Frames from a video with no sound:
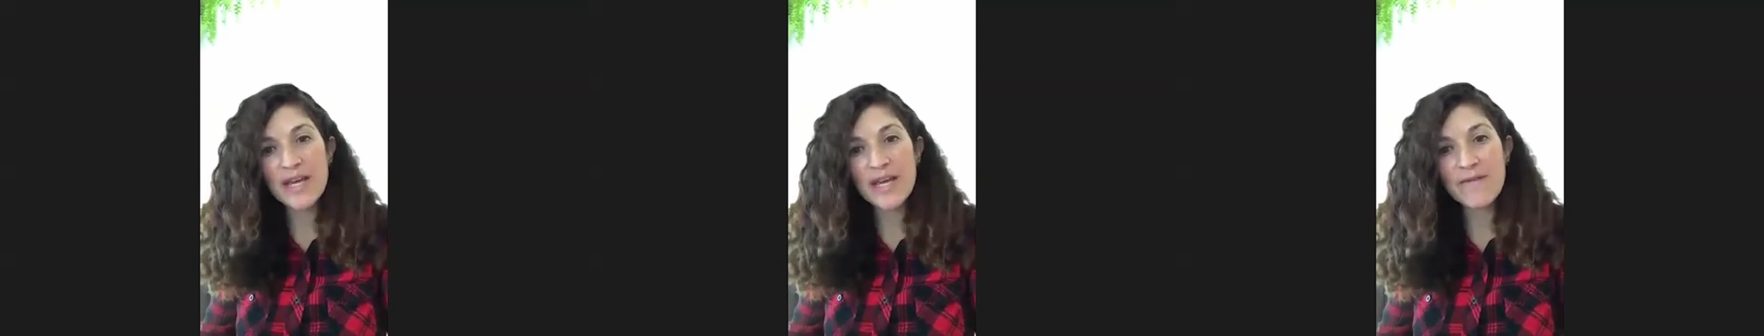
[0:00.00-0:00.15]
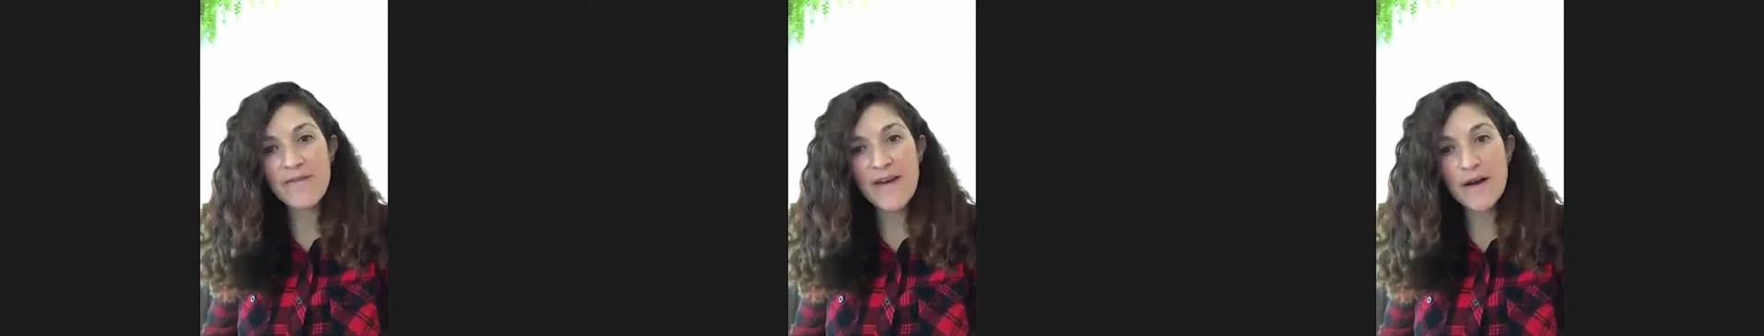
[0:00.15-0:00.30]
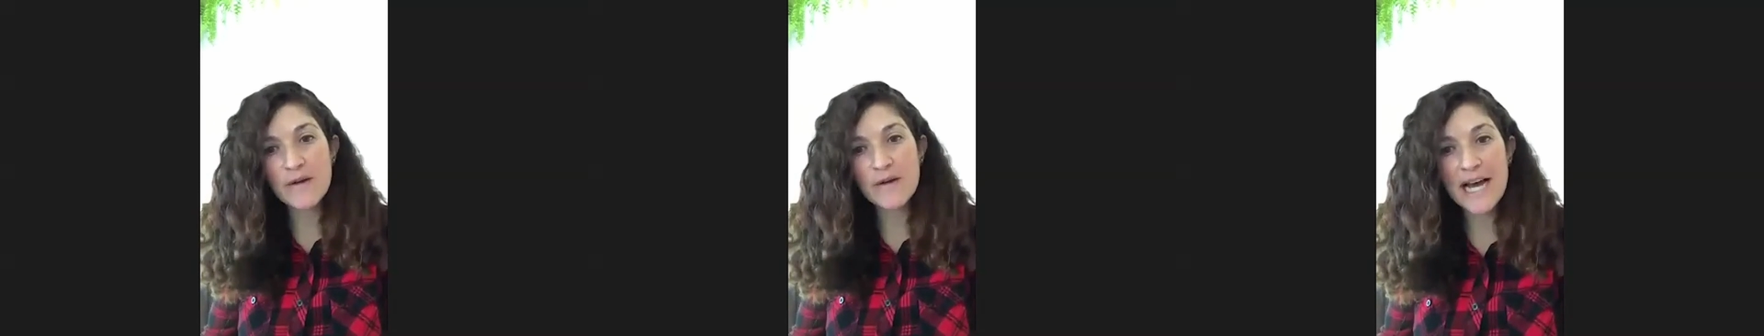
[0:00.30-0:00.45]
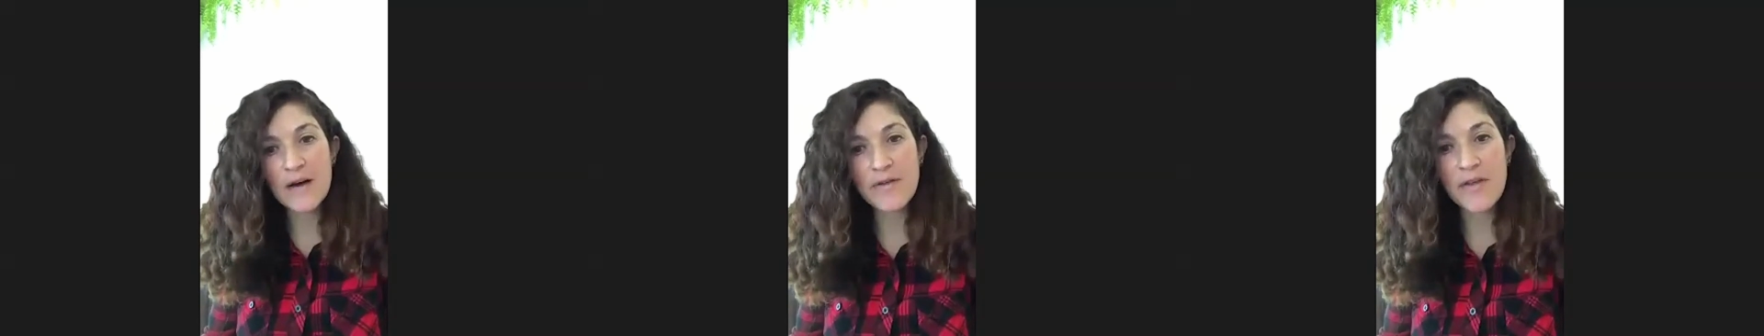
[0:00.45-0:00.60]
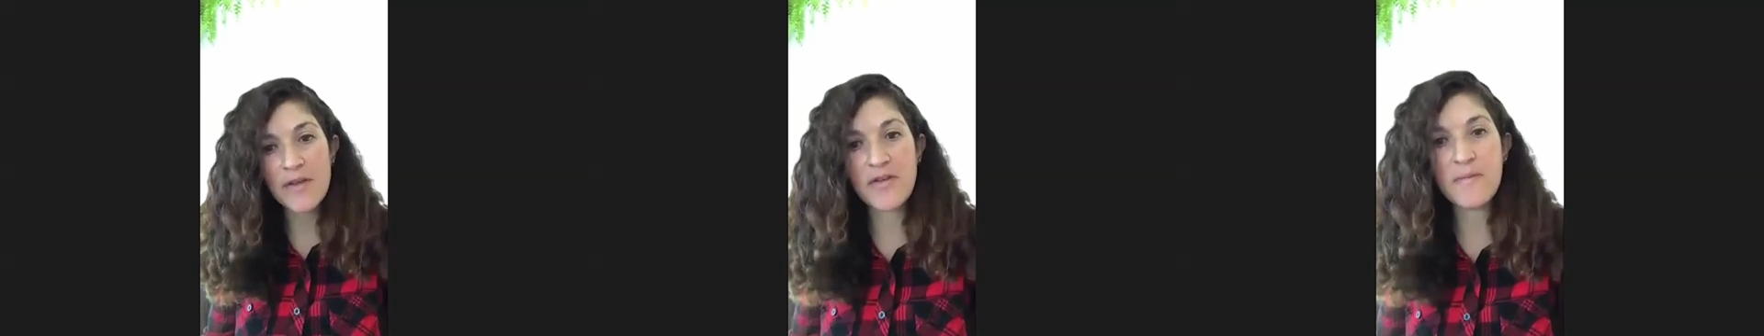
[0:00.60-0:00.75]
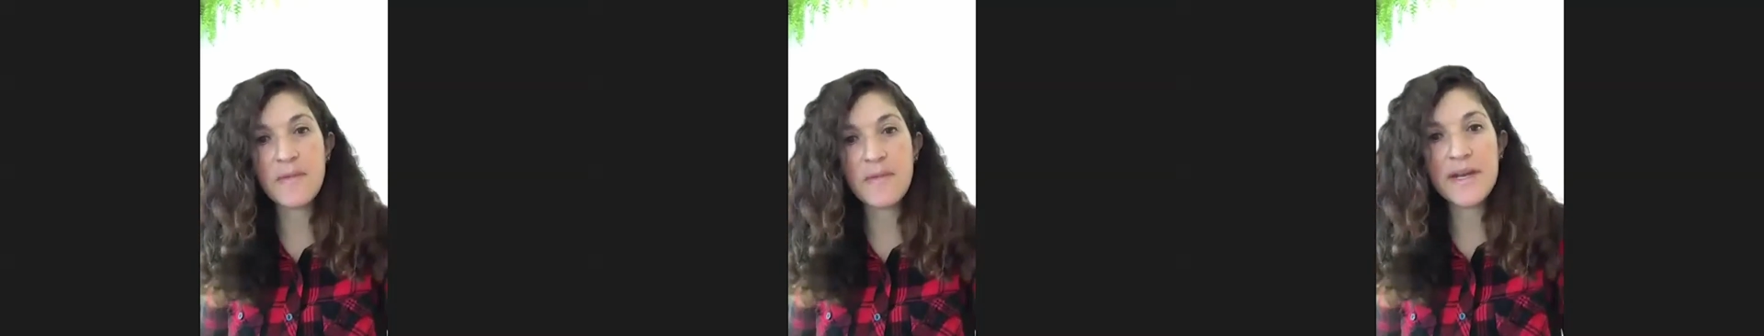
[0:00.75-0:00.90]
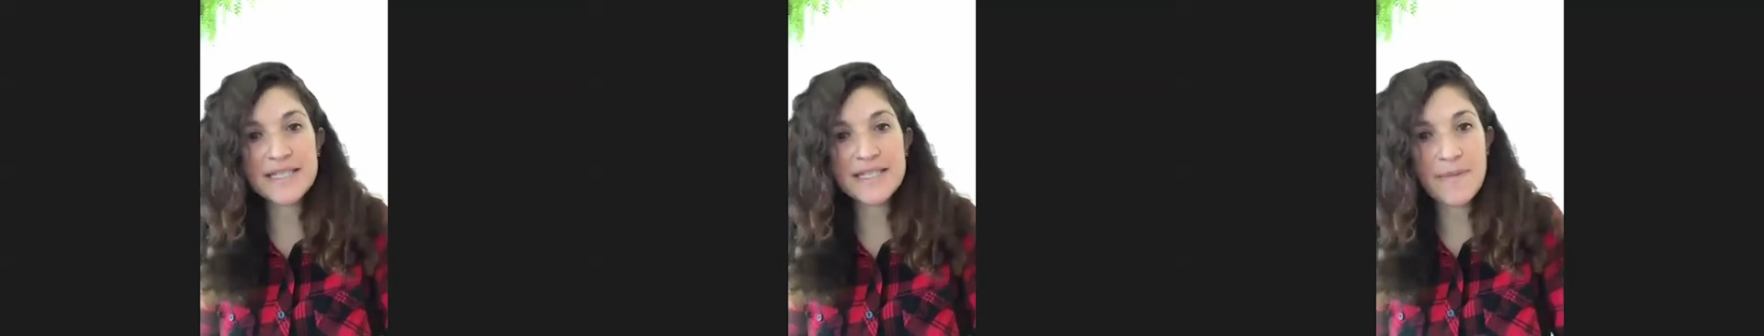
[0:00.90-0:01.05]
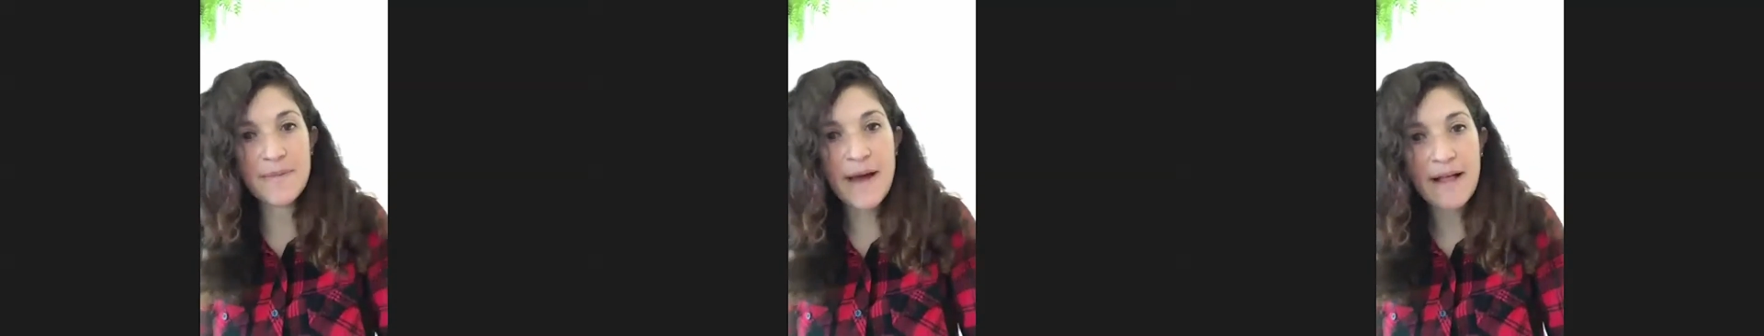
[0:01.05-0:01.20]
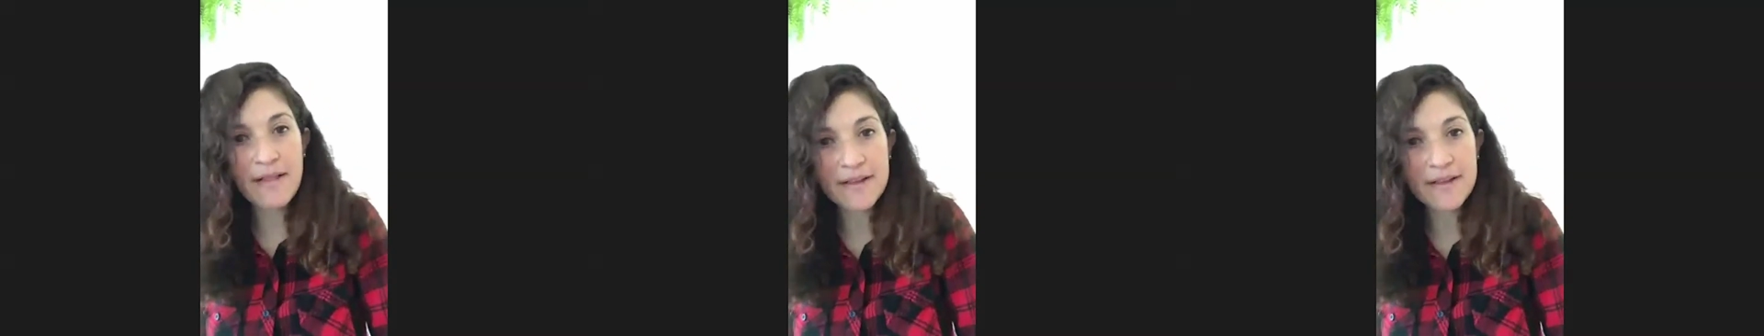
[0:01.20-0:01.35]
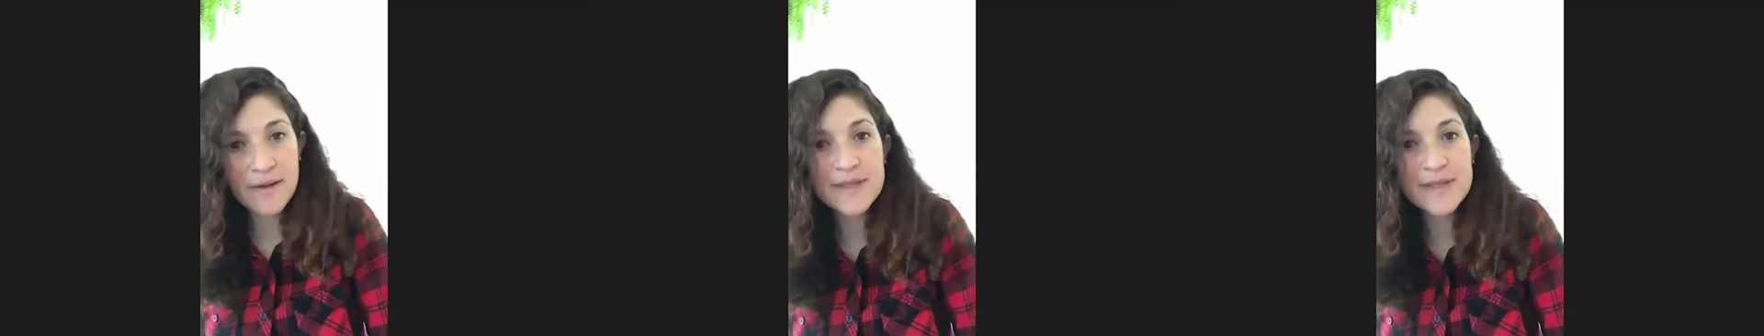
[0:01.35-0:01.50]
found out that the
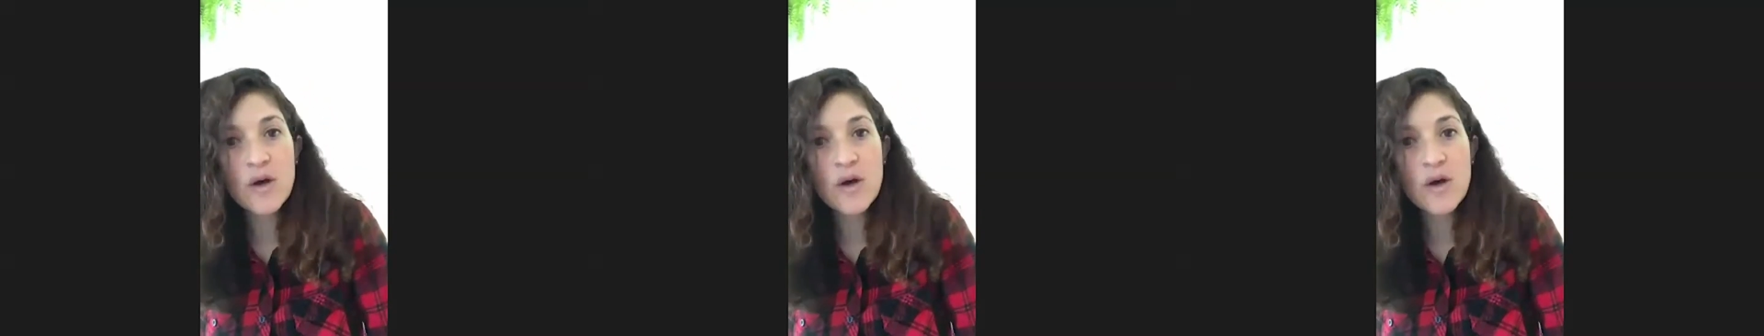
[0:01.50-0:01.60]
municipality was